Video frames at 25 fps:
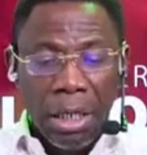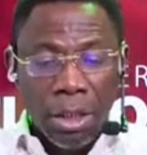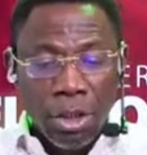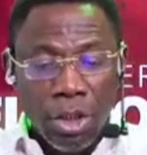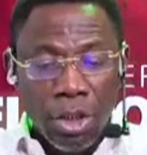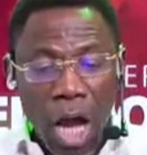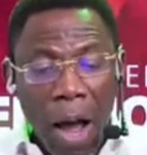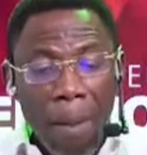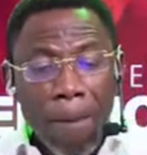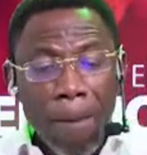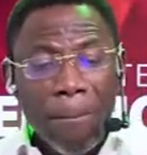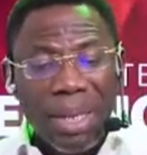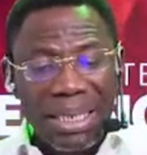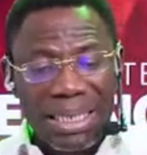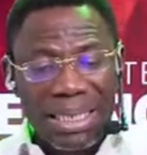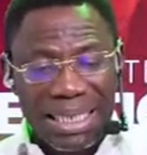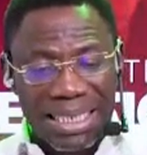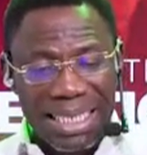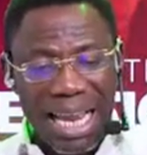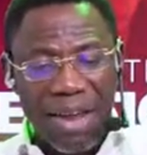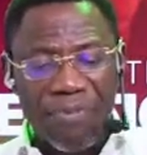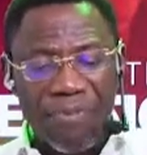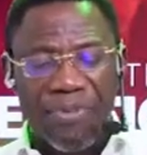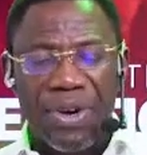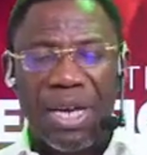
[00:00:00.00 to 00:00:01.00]
Number
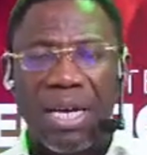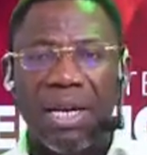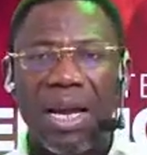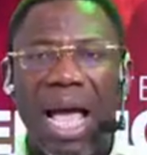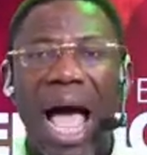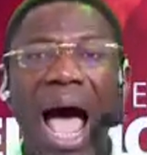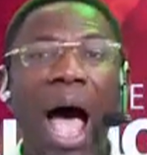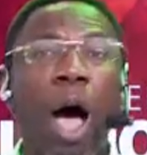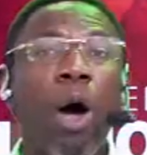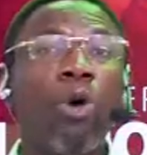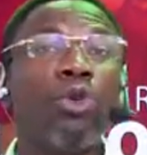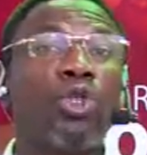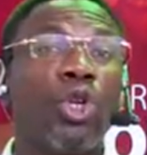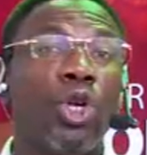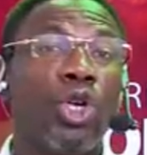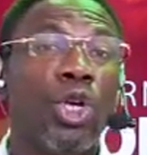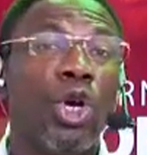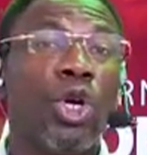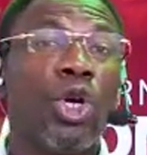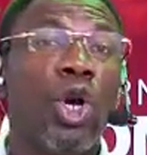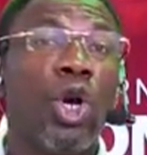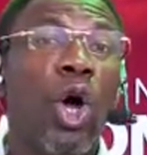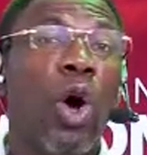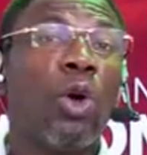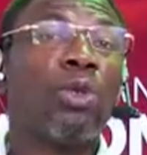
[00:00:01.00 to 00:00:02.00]
7, how do
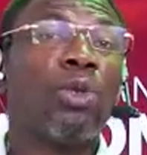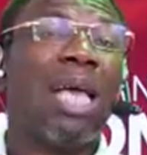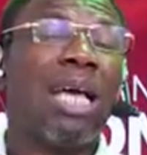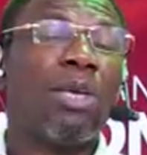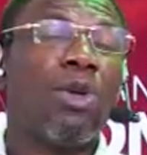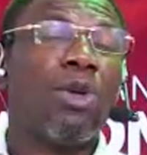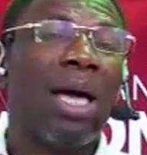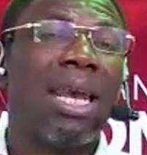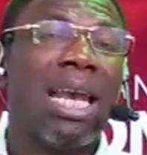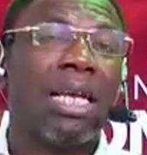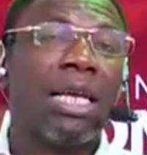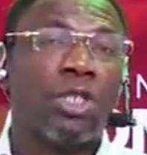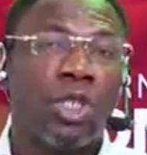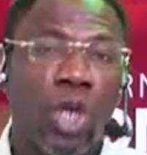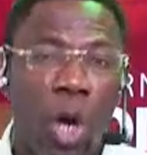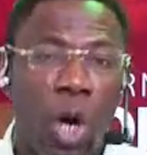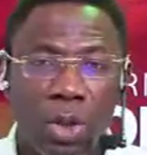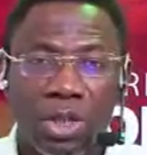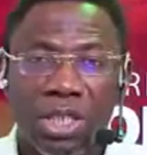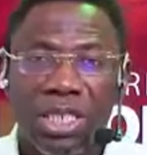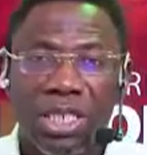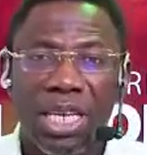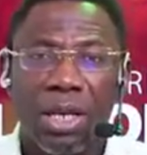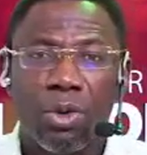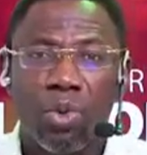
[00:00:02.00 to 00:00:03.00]
you know that you're in a
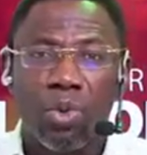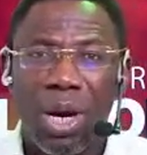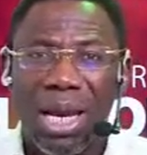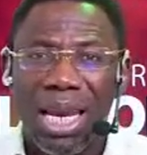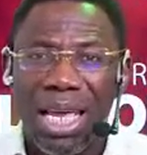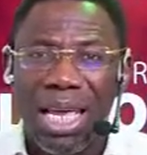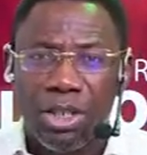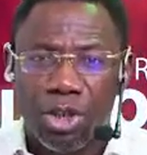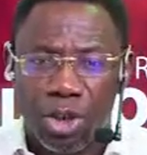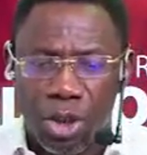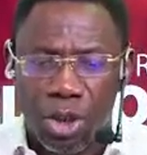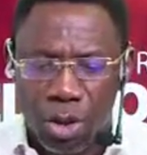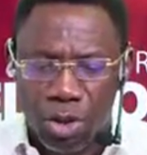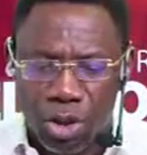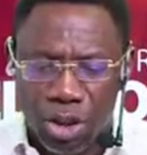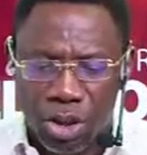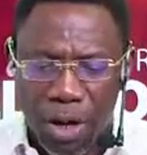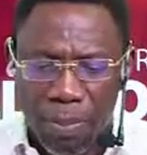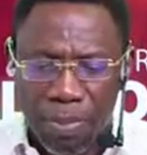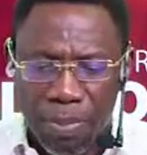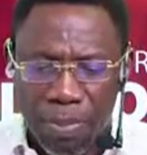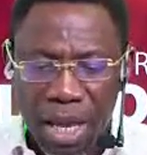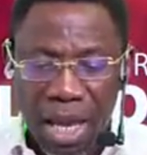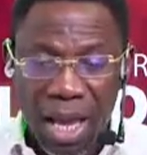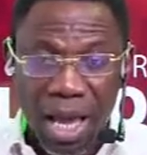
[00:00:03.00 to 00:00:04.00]
toxic
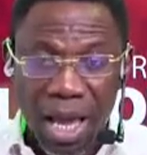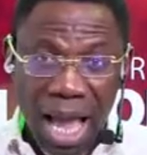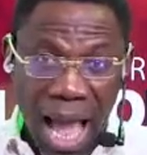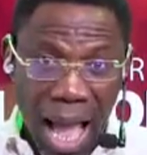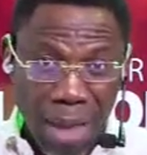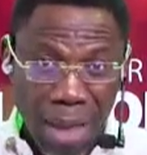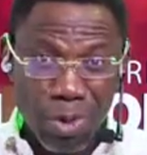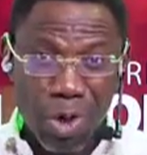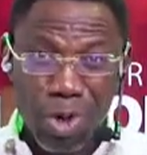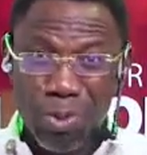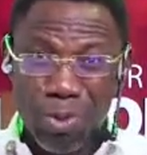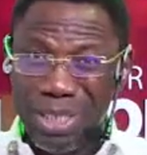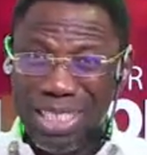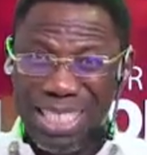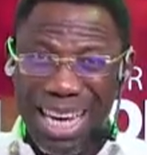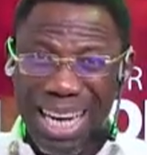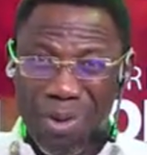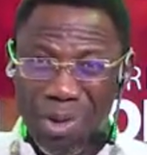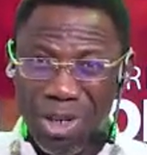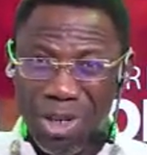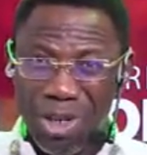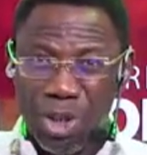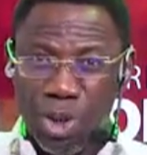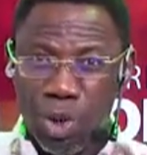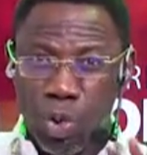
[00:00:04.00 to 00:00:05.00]
relationship? I'm going to be
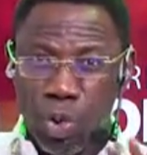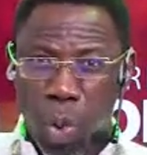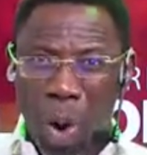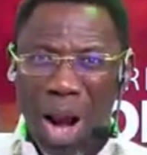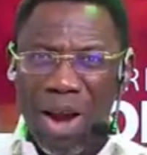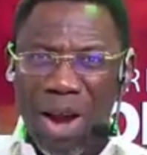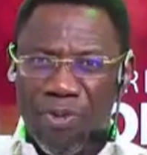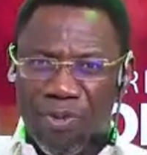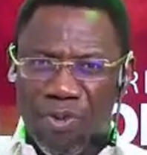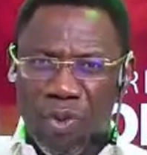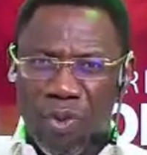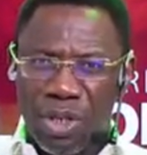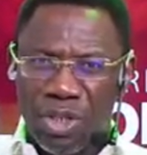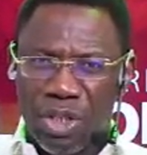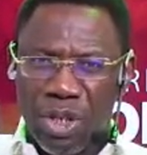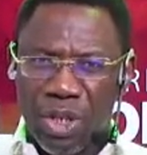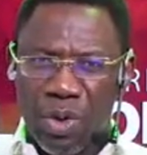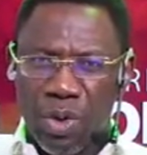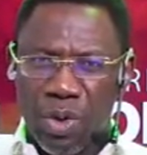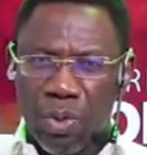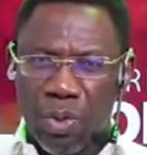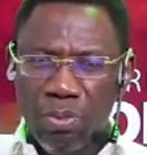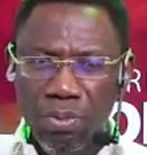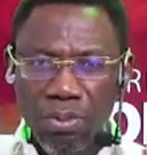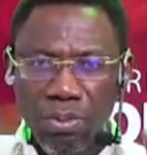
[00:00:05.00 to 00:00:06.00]
sharing 12 with
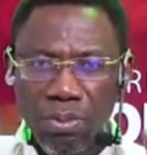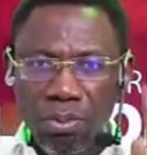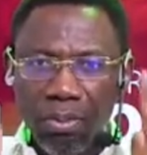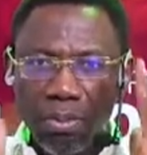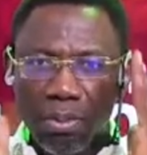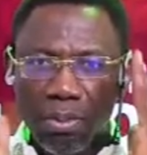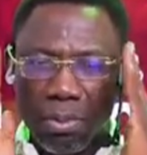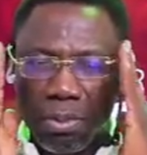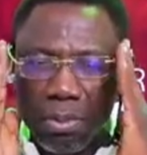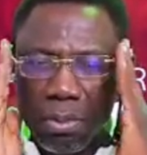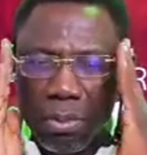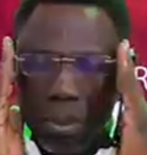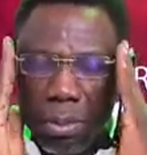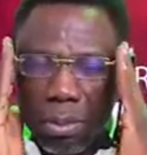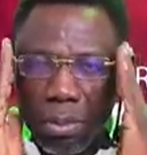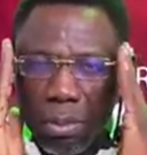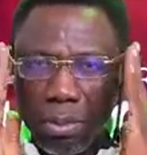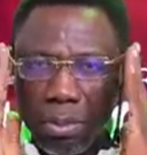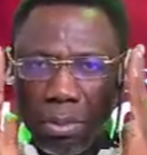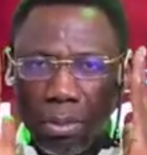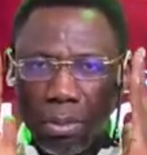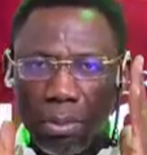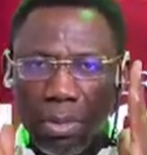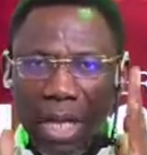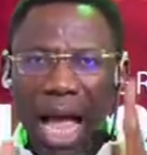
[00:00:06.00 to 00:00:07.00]
you.
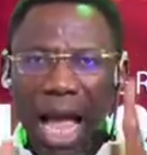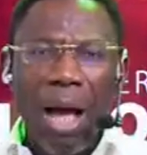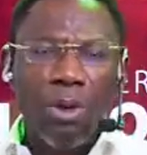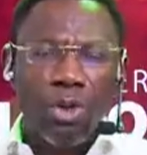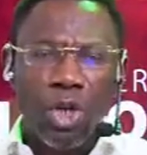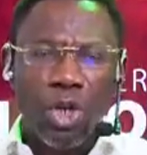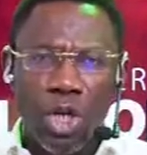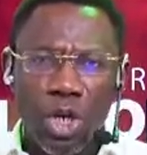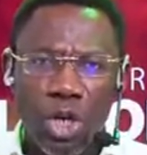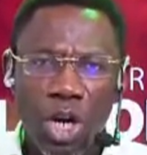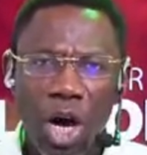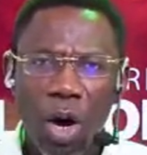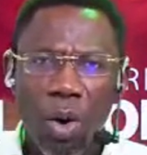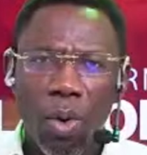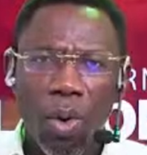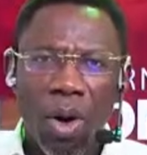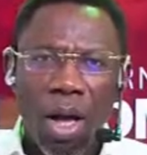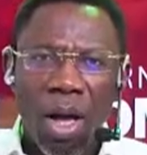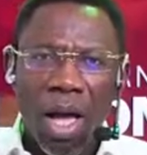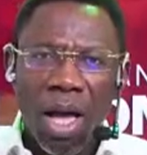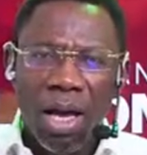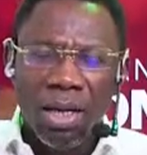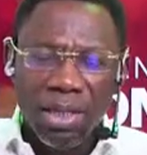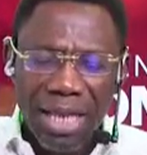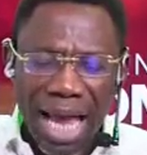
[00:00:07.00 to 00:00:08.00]
How do you
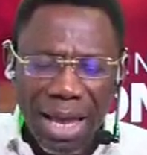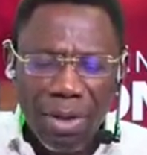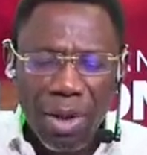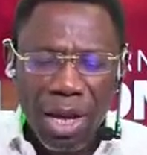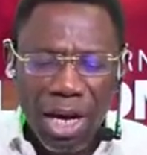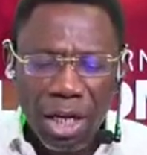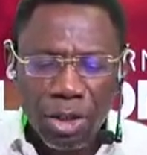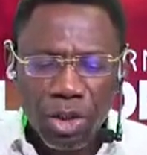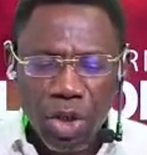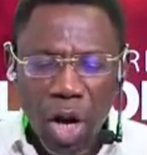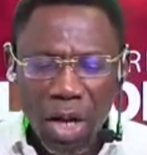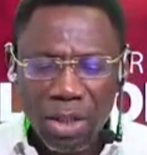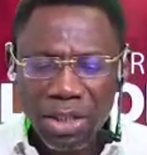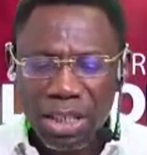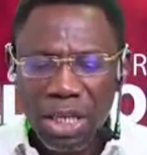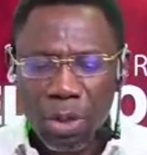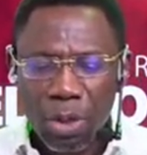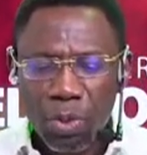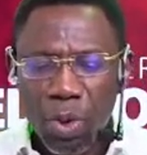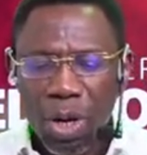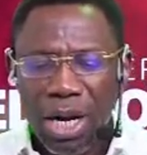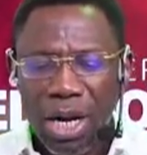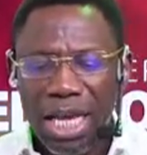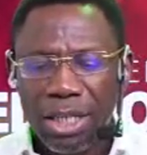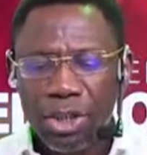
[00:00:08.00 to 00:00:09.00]
know that you're in a
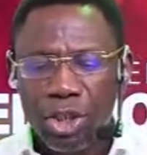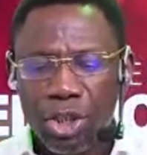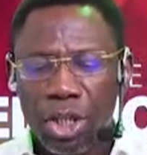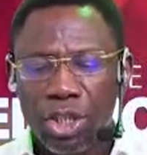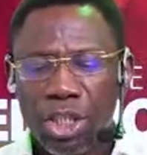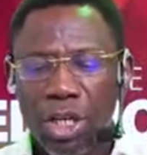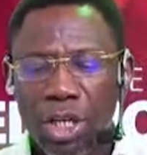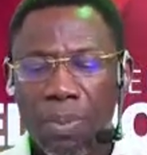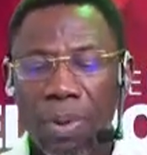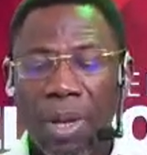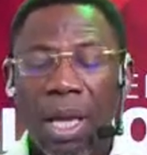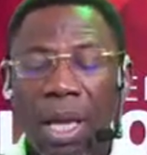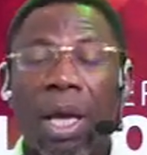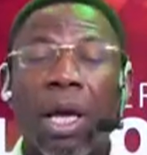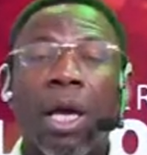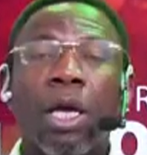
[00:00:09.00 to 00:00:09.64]
toxic relationship?